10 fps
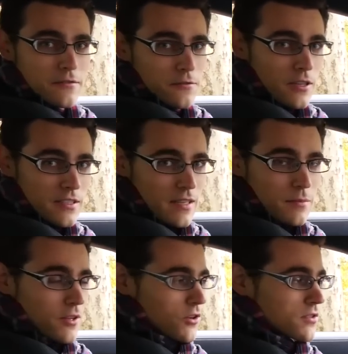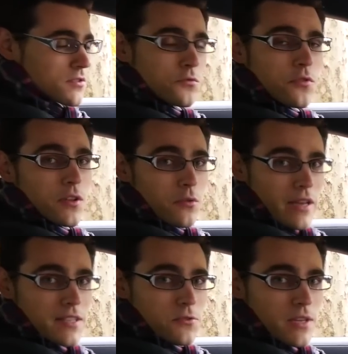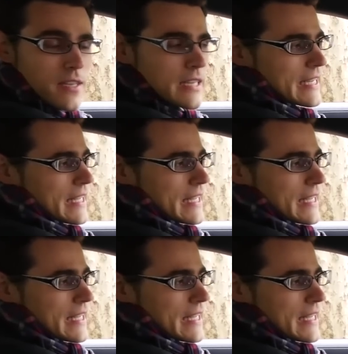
for example also for the racetrack.